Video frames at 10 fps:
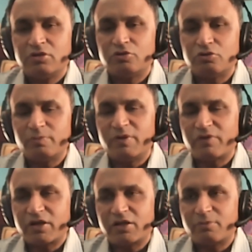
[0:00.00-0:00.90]
You will be
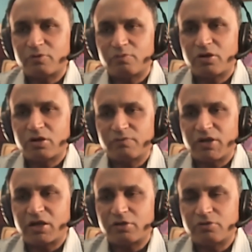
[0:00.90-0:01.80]
worrying about what
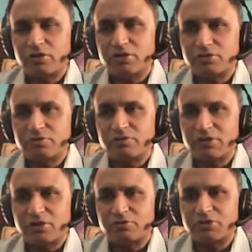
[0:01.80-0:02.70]
Virat Kohli is doing
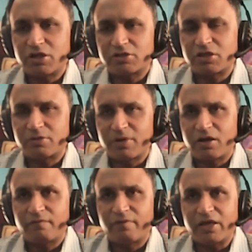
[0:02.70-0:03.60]
with Anushka
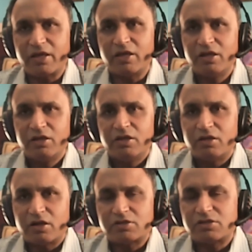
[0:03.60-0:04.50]
Sharma, why
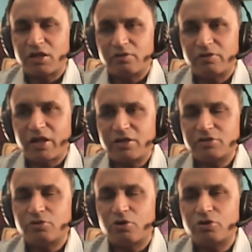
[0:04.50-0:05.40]
Russia, and that
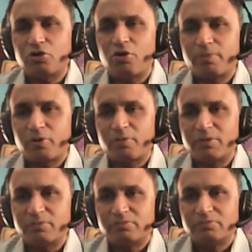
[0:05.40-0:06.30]
is not your
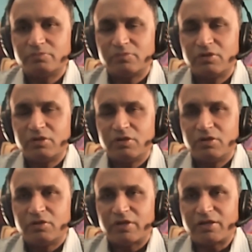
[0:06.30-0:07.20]
problem.
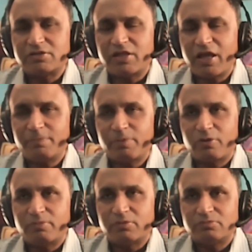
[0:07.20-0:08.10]
That is their
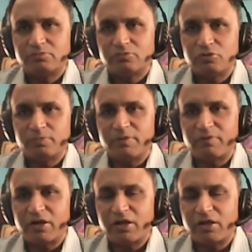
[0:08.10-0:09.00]
problem. You'll be
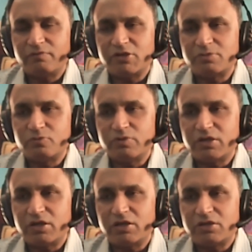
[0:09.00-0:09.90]
wondering which movie
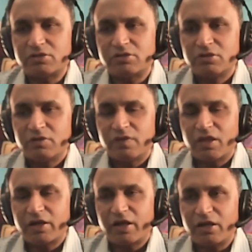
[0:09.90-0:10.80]
released. They
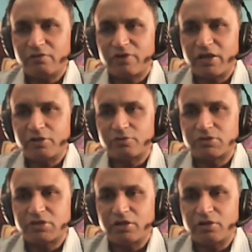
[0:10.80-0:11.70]
are getting 5
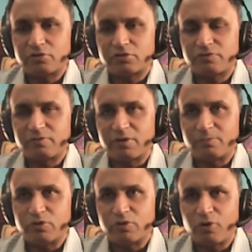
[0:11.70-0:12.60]
crores, 10 crores for a
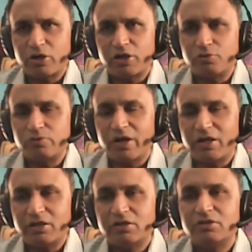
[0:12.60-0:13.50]
movie. What are you
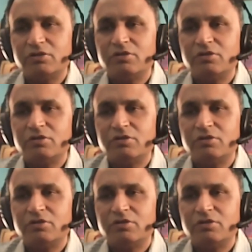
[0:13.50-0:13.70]
getting?